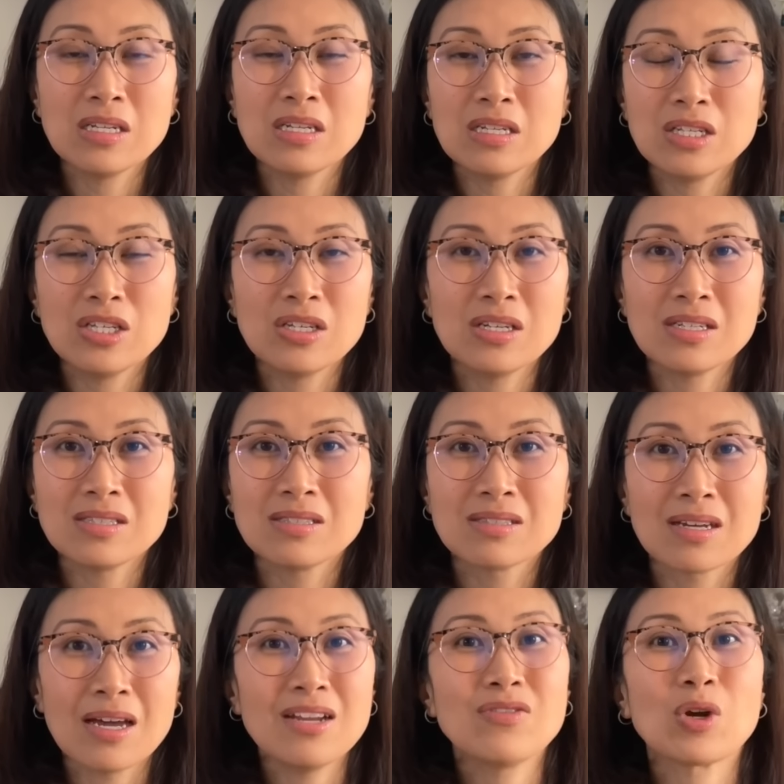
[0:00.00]
it's
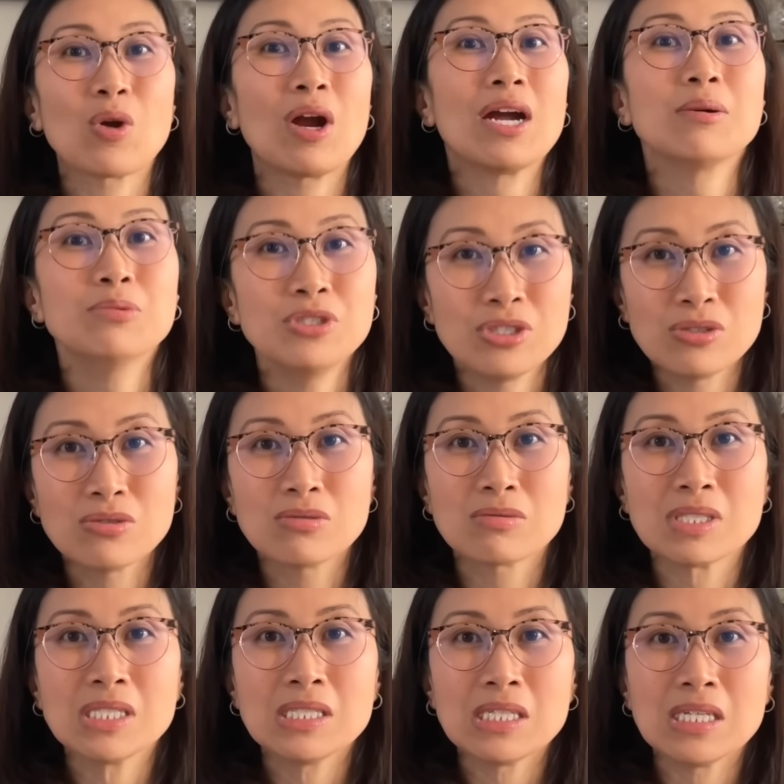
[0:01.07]
kind of a crapshoot,
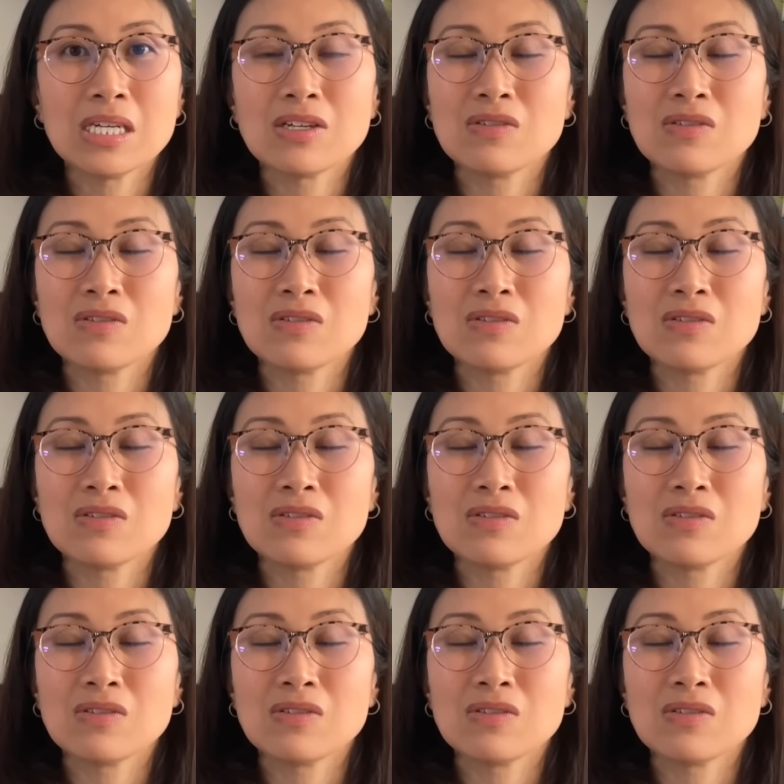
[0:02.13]
really,